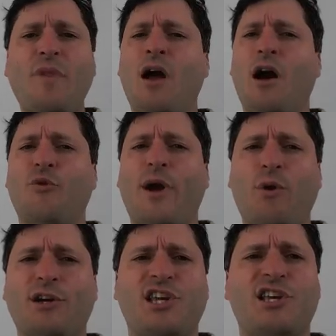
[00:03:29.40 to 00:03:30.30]
The way it
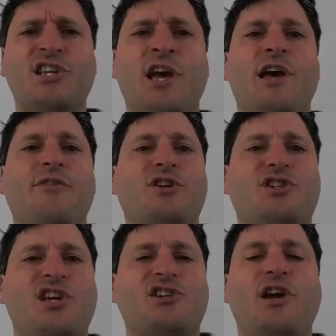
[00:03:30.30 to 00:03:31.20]
works is there's
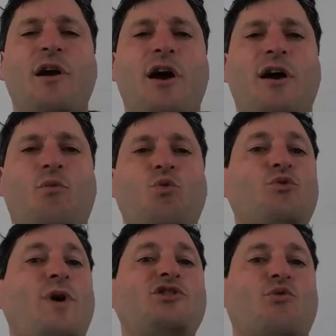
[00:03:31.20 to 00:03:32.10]
essentially a
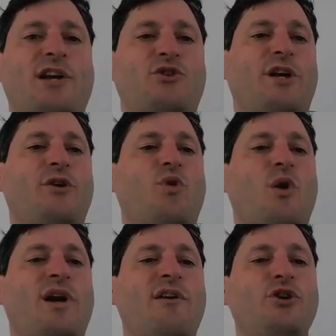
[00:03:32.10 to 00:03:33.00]
worldwide directory where
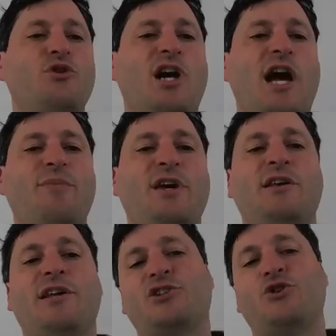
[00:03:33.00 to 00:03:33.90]
whenever you type
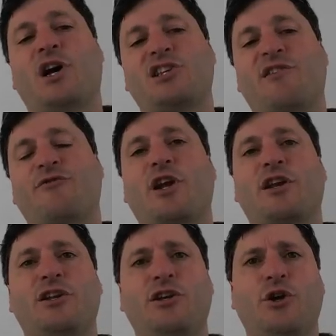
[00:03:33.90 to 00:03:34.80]
in
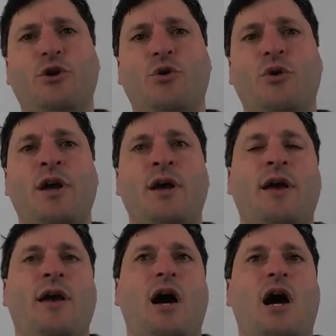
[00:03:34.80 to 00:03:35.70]
nick2.stanford.edu,
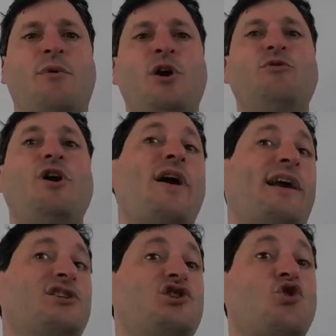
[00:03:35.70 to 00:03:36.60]
really that
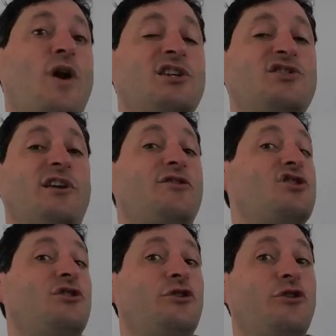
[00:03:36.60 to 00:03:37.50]
gets translated. There's
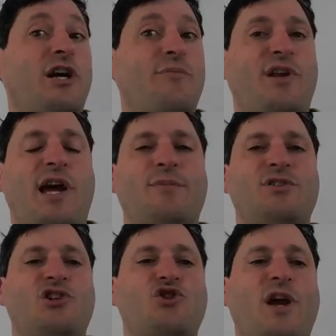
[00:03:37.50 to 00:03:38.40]
a little lookup that happens
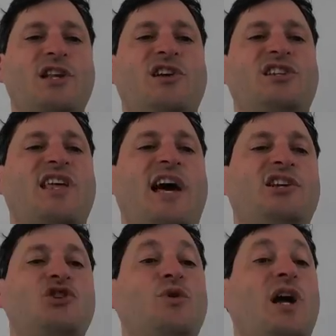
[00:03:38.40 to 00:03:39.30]
that translates that
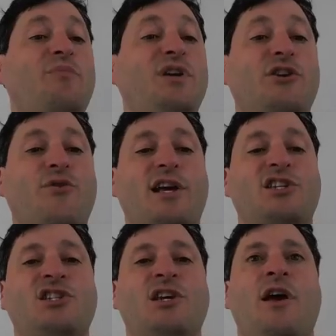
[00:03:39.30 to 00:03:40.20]
into an IP
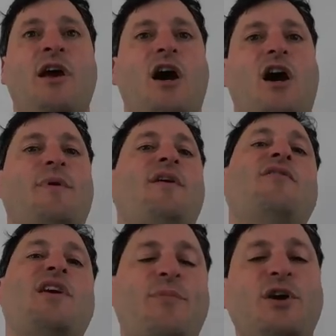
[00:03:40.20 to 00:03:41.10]
address. And then
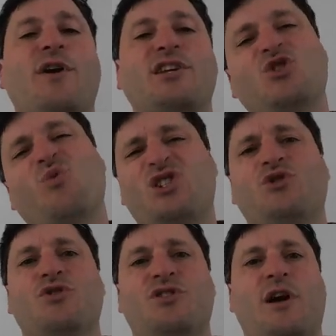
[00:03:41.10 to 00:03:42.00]
the IP address is what's
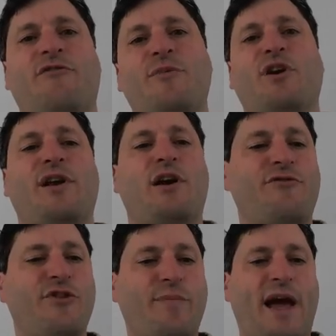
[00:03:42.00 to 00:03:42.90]
used from there on out
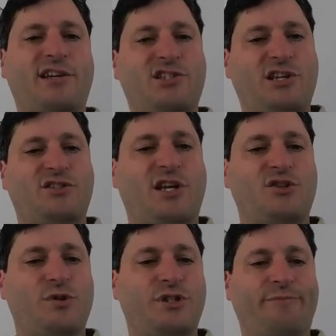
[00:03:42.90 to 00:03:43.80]
for the packets,
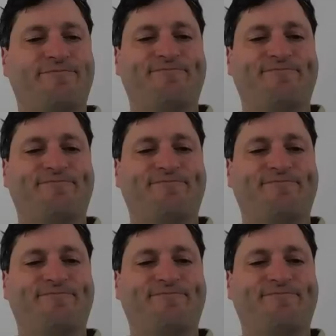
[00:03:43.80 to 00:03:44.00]
as we'll see.